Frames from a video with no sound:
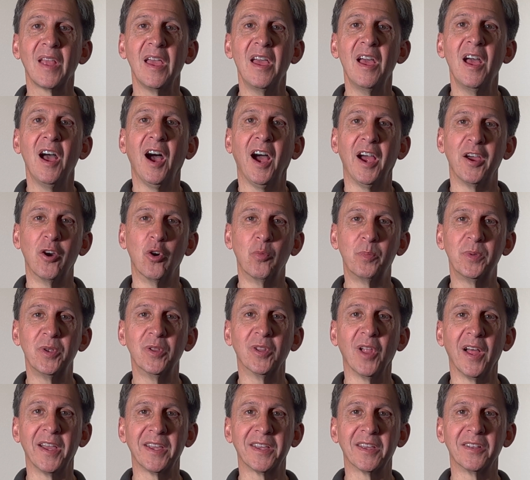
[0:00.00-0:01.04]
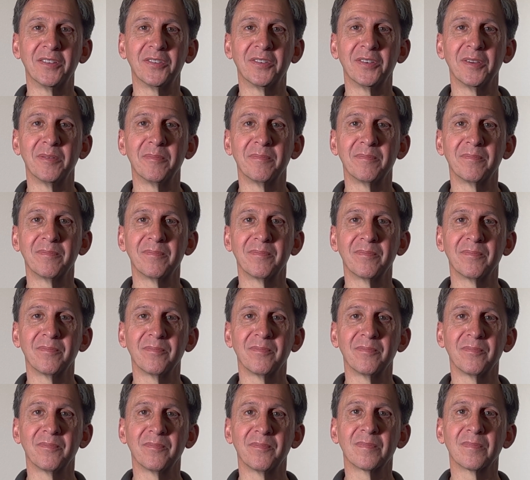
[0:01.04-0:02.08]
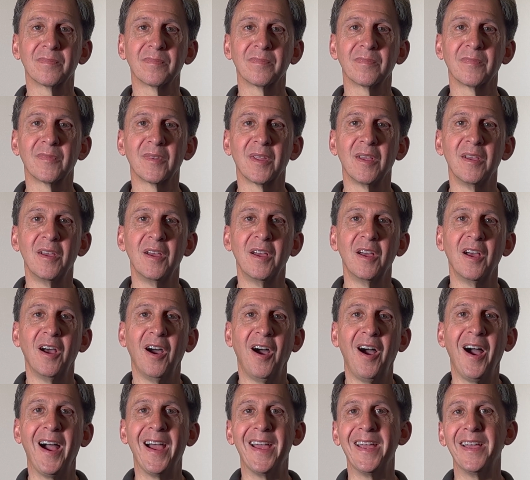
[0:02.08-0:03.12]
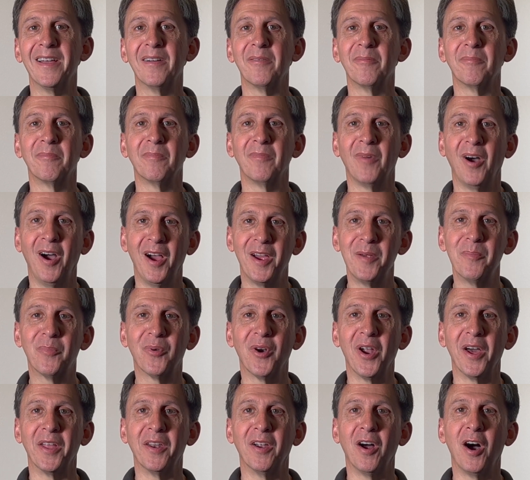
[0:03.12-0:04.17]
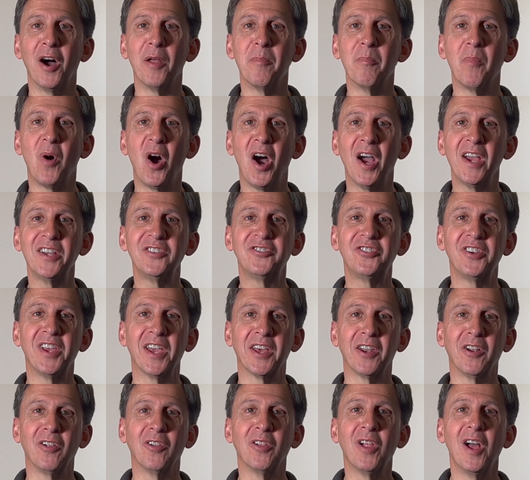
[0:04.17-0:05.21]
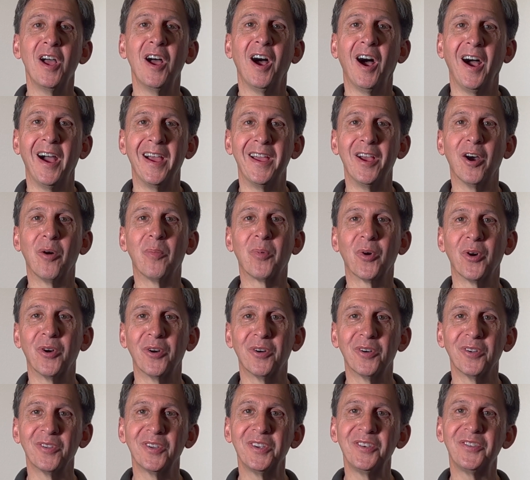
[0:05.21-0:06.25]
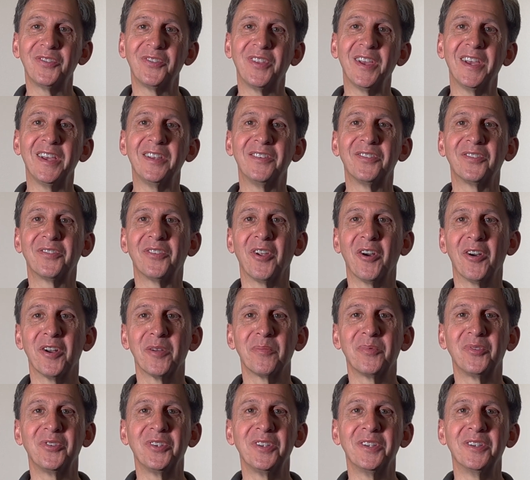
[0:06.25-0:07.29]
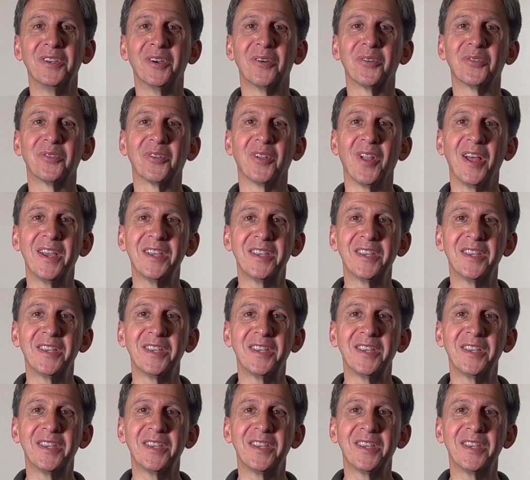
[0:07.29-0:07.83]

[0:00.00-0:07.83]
I hope you like it. Hi, I'm Brett. On my channel, I help early stage startup CEOs like